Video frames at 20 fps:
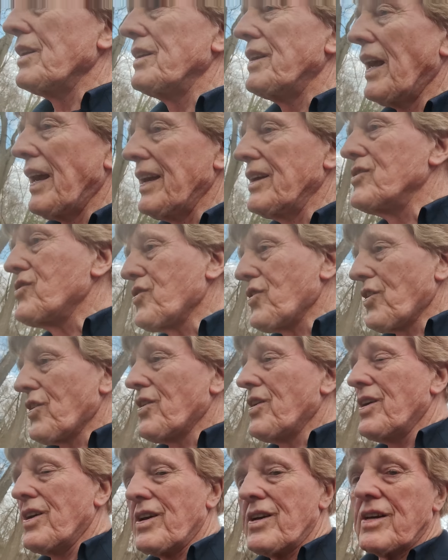the
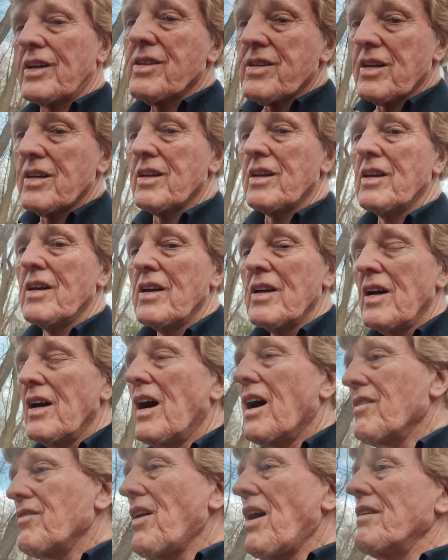danger
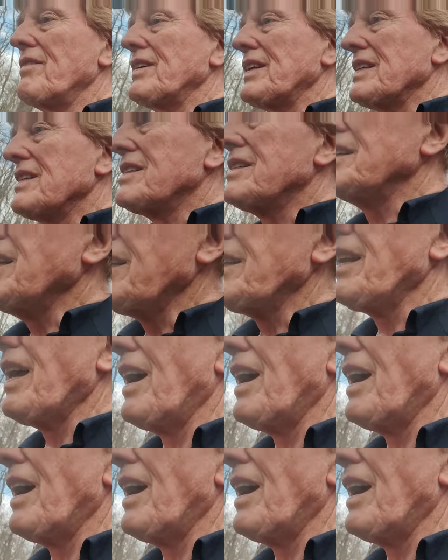of having a sit